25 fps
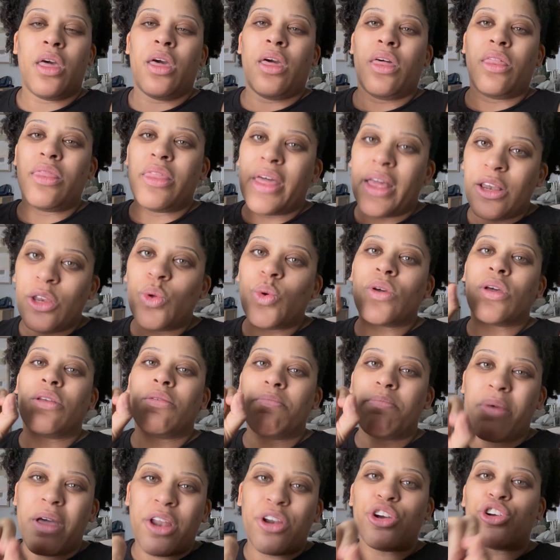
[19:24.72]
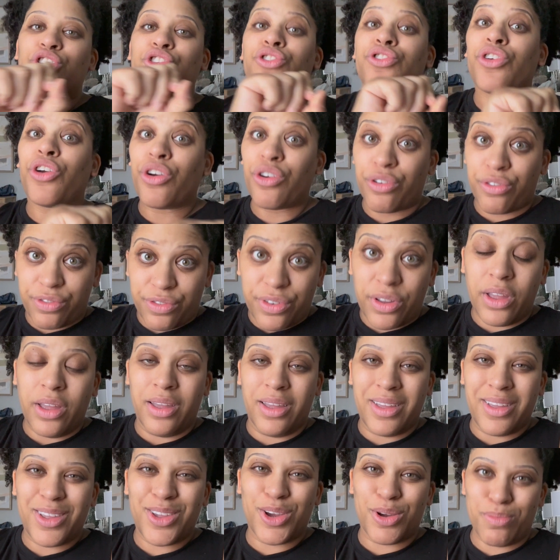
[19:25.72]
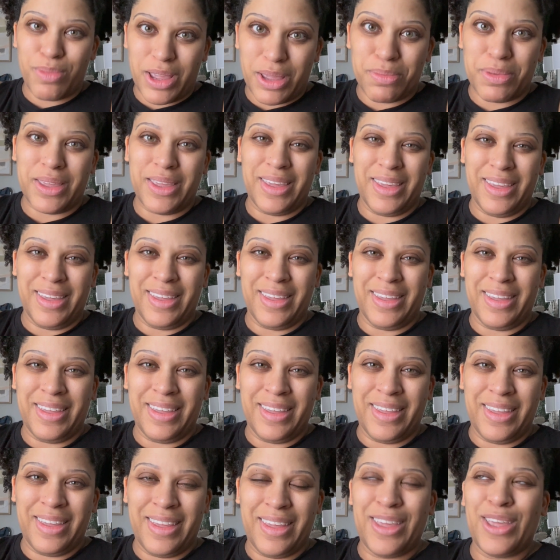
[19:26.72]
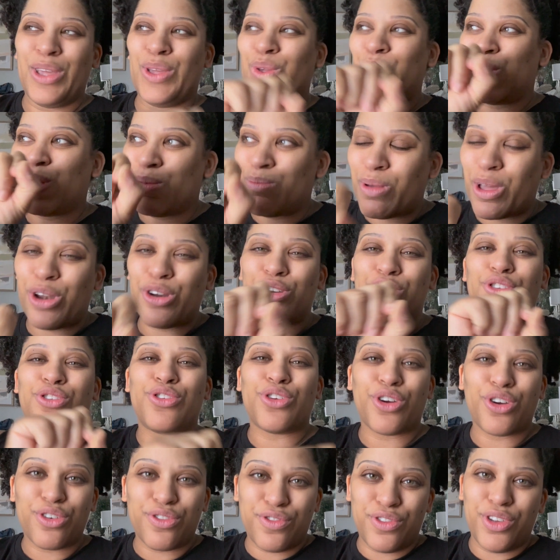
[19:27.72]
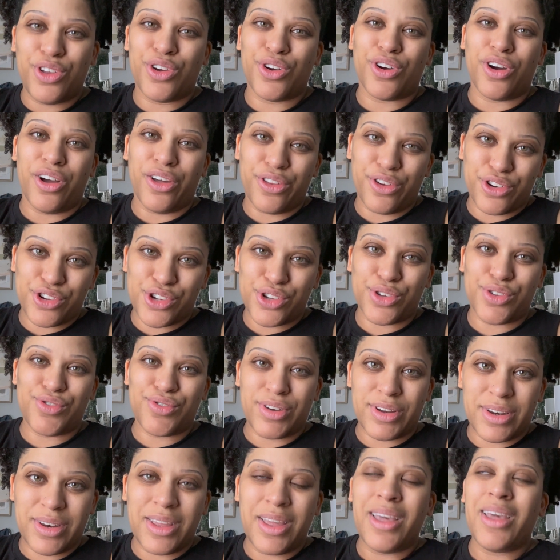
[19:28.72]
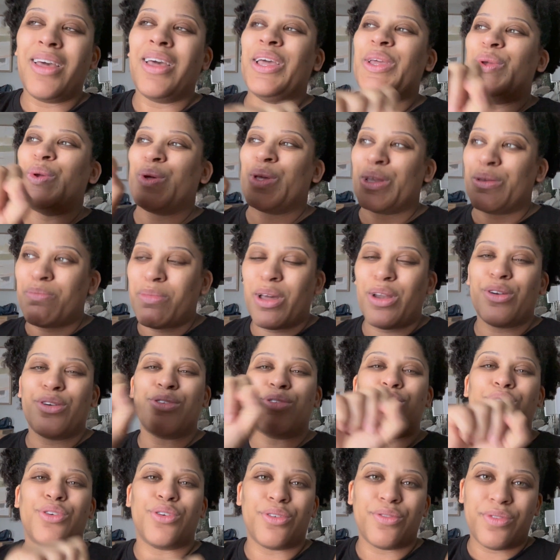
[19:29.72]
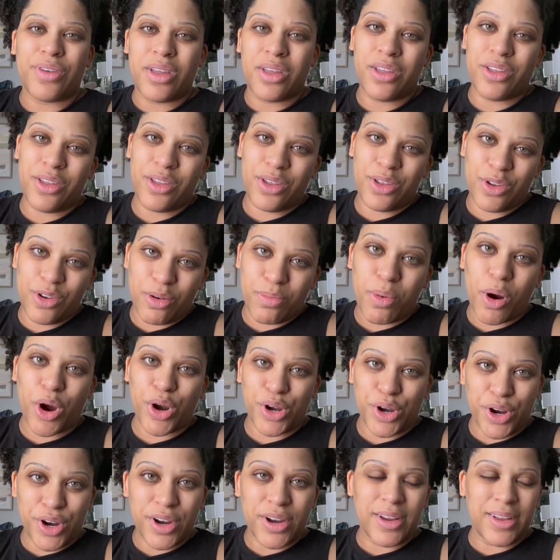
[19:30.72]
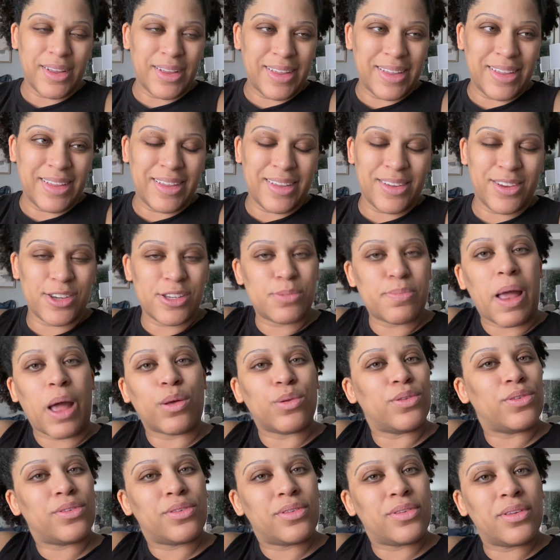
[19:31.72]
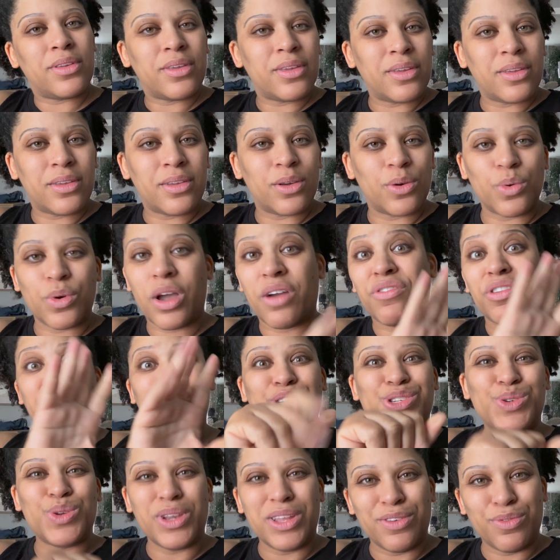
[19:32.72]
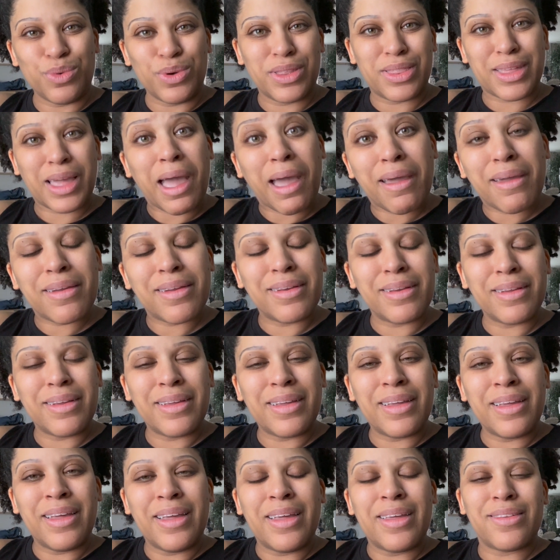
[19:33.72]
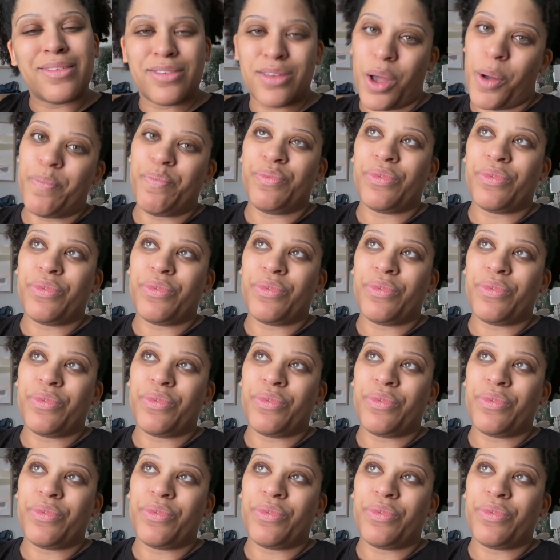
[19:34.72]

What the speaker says: then you can better serve your baby. You can better serve your other children. You can better serve your partner, your spouse, whoever it is you live with, okay? So